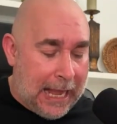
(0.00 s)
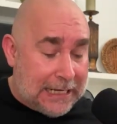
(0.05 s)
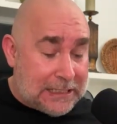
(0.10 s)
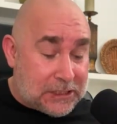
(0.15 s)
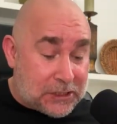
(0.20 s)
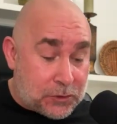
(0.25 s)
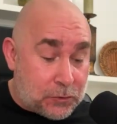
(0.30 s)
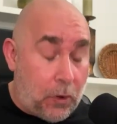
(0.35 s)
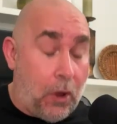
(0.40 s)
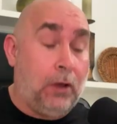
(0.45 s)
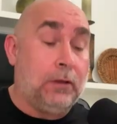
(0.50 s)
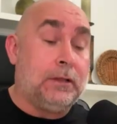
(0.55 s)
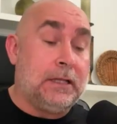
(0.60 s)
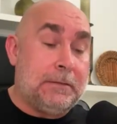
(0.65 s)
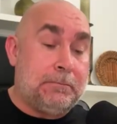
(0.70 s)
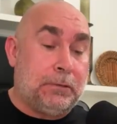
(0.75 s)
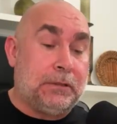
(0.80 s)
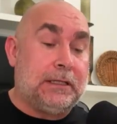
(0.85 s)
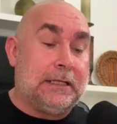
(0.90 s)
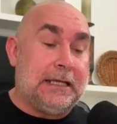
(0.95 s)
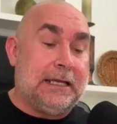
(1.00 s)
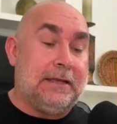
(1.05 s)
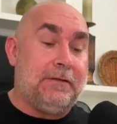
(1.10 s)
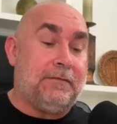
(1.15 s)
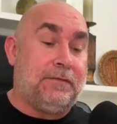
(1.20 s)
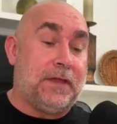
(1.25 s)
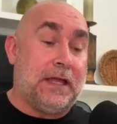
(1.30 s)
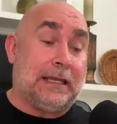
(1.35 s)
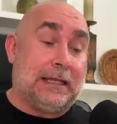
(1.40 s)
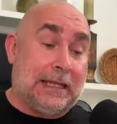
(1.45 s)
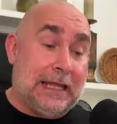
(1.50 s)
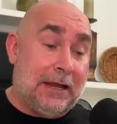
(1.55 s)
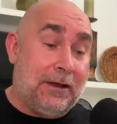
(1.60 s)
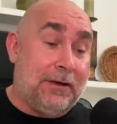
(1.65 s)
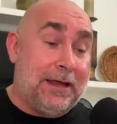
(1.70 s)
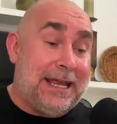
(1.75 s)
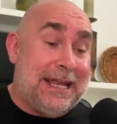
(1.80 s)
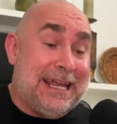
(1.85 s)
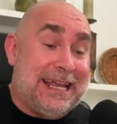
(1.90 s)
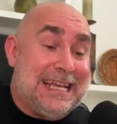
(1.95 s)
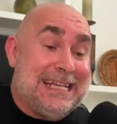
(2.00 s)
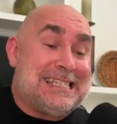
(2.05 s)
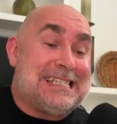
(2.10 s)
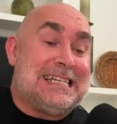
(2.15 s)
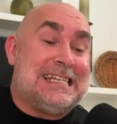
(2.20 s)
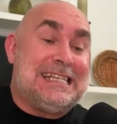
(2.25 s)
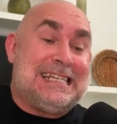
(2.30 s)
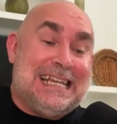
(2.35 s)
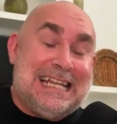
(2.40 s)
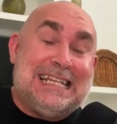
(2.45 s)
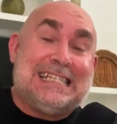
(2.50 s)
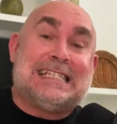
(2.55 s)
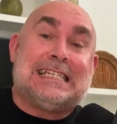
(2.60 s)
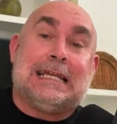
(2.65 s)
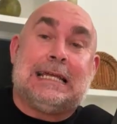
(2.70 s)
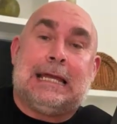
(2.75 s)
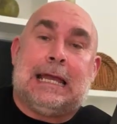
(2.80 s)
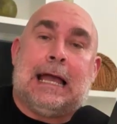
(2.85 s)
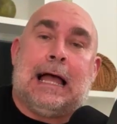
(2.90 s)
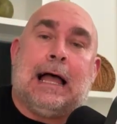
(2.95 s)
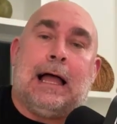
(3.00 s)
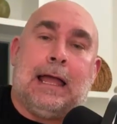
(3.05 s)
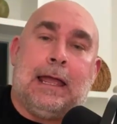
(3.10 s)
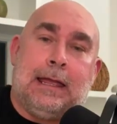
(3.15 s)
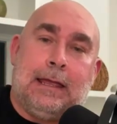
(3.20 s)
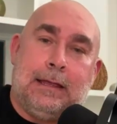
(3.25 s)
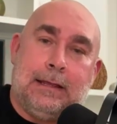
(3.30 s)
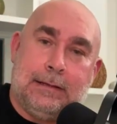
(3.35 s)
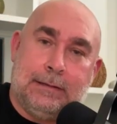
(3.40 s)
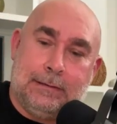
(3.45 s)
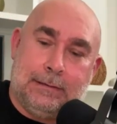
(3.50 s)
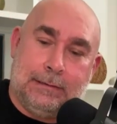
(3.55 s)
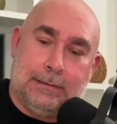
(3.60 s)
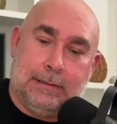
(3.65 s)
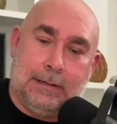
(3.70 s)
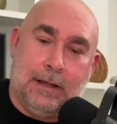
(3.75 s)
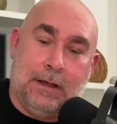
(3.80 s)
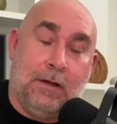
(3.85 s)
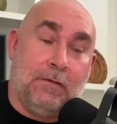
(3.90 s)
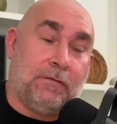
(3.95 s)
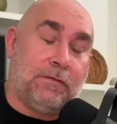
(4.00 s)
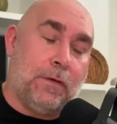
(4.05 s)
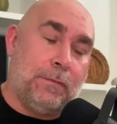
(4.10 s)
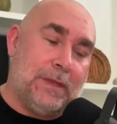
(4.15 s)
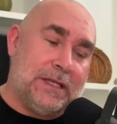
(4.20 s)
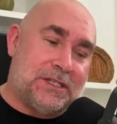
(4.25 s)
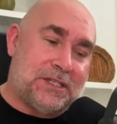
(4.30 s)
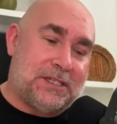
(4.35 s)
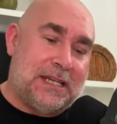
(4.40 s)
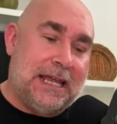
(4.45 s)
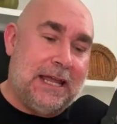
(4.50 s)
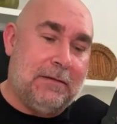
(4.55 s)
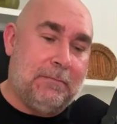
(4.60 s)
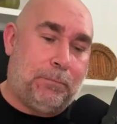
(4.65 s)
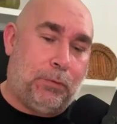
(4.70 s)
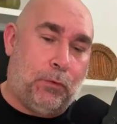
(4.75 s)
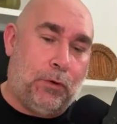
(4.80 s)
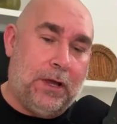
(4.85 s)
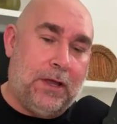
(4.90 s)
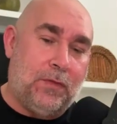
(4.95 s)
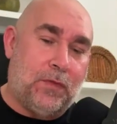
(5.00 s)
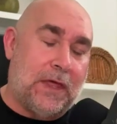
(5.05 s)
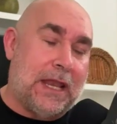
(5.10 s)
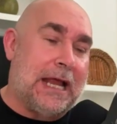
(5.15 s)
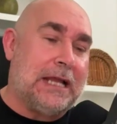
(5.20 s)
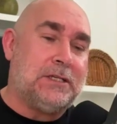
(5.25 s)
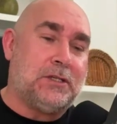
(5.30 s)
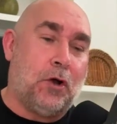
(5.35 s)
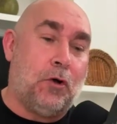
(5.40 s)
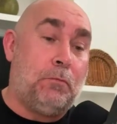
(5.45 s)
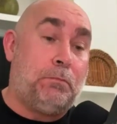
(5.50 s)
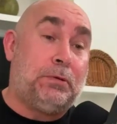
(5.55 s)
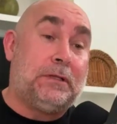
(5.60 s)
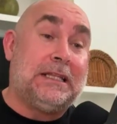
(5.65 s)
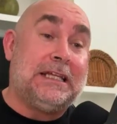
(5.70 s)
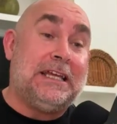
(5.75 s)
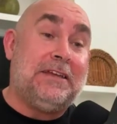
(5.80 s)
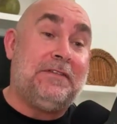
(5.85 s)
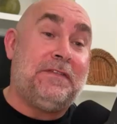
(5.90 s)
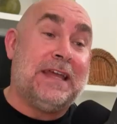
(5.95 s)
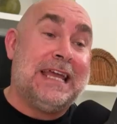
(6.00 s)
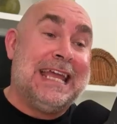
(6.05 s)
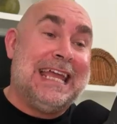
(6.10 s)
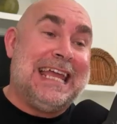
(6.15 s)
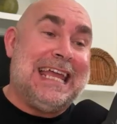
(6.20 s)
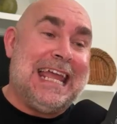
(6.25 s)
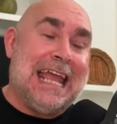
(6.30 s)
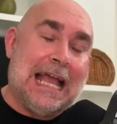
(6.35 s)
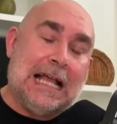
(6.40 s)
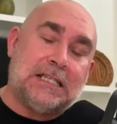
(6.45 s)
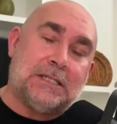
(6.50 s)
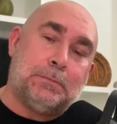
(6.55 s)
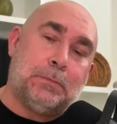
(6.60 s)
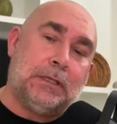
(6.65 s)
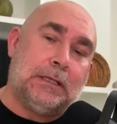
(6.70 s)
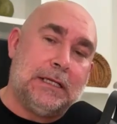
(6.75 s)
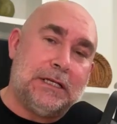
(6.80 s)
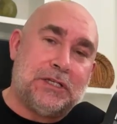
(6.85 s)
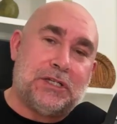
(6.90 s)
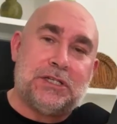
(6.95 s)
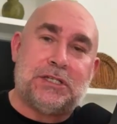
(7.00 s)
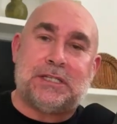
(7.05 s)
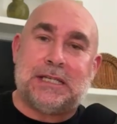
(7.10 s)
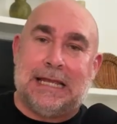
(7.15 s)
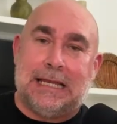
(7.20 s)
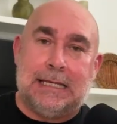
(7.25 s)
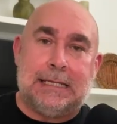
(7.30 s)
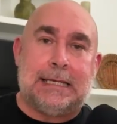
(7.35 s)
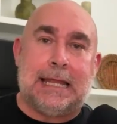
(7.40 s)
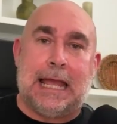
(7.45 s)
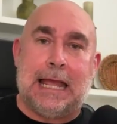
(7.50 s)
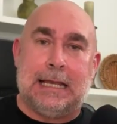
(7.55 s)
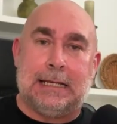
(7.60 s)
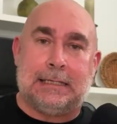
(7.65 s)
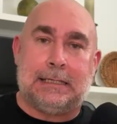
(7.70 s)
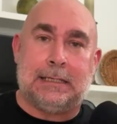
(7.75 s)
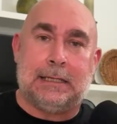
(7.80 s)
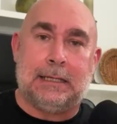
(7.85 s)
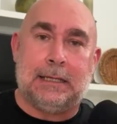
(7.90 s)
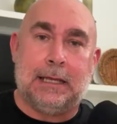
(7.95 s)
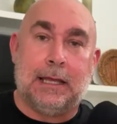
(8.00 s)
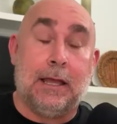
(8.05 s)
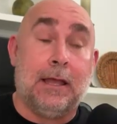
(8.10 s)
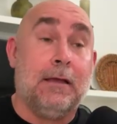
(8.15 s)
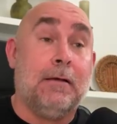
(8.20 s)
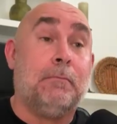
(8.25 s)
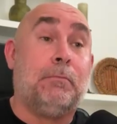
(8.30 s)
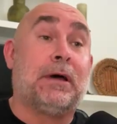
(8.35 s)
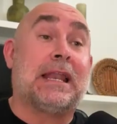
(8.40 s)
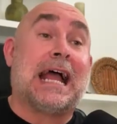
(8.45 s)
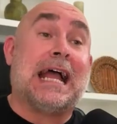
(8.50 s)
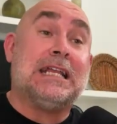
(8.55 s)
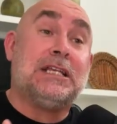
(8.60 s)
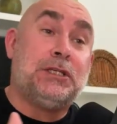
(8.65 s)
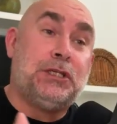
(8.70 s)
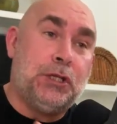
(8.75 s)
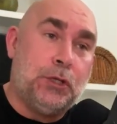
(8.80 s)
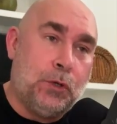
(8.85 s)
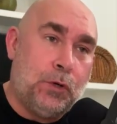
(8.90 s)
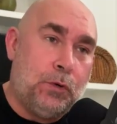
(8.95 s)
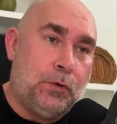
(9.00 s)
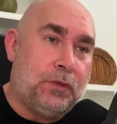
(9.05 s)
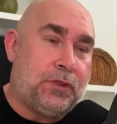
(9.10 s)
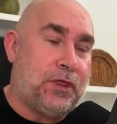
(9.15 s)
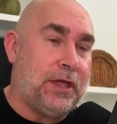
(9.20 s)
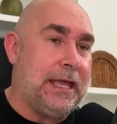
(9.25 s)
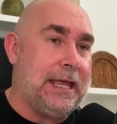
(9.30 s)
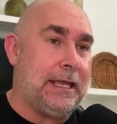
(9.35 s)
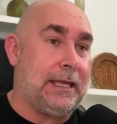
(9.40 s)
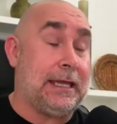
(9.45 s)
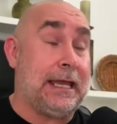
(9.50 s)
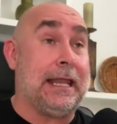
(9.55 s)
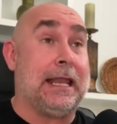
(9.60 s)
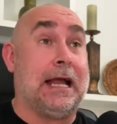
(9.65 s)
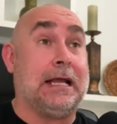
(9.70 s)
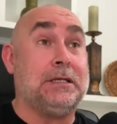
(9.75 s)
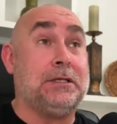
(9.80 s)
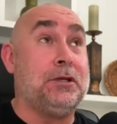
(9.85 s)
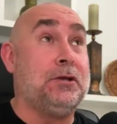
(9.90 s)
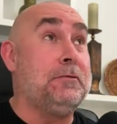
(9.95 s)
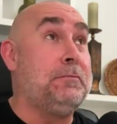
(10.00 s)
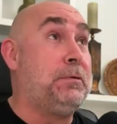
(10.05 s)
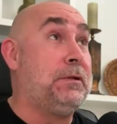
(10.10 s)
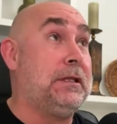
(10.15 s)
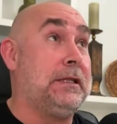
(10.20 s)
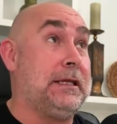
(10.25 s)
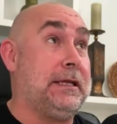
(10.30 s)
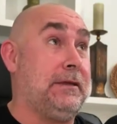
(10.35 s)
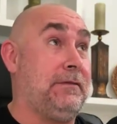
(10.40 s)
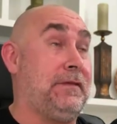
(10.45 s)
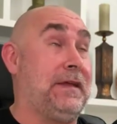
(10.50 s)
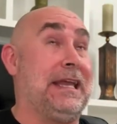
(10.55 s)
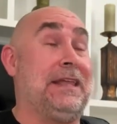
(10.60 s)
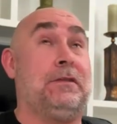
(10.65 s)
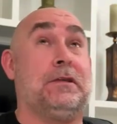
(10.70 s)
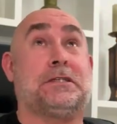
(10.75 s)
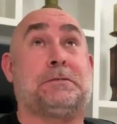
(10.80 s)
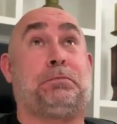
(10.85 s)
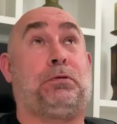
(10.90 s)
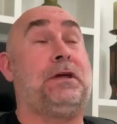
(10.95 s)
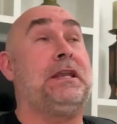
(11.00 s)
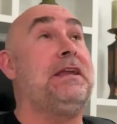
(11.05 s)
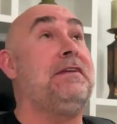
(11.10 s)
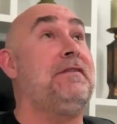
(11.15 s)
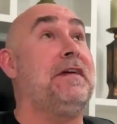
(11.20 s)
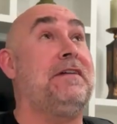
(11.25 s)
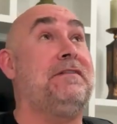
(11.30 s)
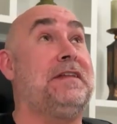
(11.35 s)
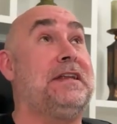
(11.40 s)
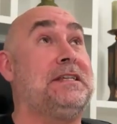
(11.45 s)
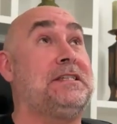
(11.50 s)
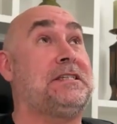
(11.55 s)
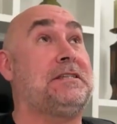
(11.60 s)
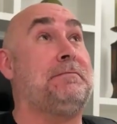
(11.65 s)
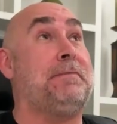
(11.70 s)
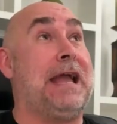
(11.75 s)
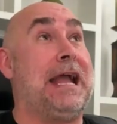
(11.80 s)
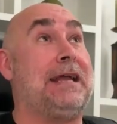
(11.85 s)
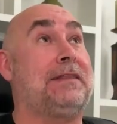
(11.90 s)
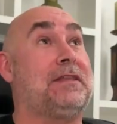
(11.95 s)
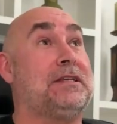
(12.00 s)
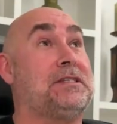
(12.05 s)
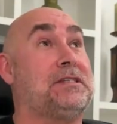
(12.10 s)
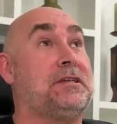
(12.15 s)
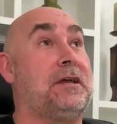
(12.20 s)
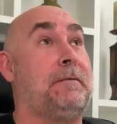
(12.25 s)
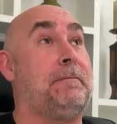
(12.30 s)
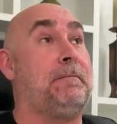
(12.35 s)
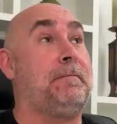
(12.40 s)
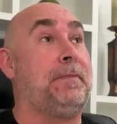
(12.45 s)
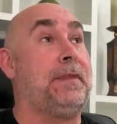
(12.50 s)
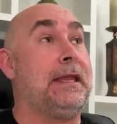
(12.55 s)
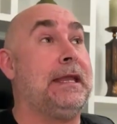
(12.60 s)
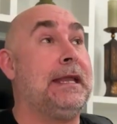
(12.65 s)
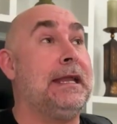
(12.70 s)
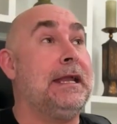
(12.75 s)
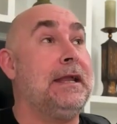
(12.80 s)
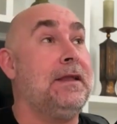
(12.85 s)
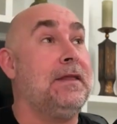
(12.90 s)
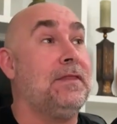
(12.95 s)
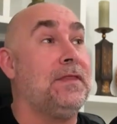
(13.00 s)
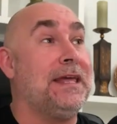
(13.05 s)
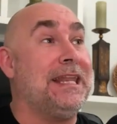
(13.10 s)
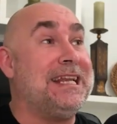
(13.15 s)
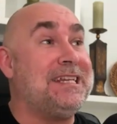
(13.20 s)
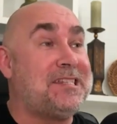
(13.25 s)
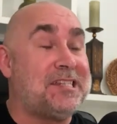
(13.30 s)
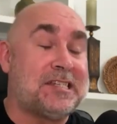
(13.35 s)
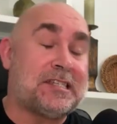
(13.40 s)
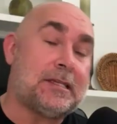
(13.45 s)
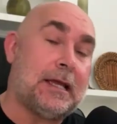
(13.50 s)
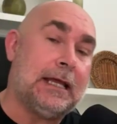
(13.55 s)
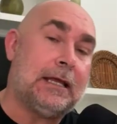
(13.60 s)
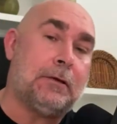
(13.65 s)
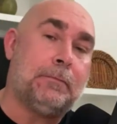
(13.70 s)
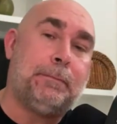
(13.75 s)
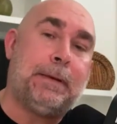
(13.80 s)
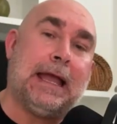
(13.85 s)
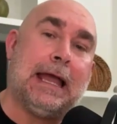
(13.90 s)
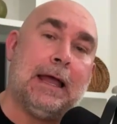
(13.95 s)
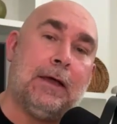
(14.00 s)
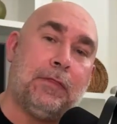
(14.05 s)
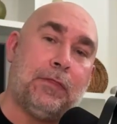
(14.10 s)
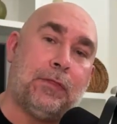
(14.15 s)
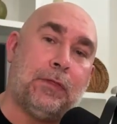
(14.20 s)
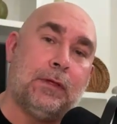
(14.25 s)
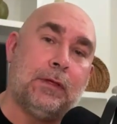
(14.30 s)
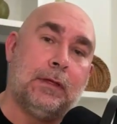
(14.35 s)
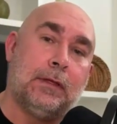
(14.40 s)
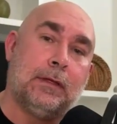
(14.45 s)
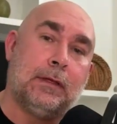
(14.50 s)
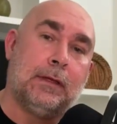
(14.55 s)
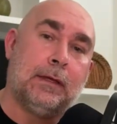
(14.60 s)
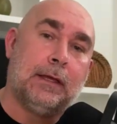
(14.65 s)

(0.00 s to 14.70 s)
I strongly believe that Larry is a decent guy from the standpoint that I don't believe he has malicious intent. But I do think and I do believe, and there's plenty of evidence to back this up, that he's a psychopath.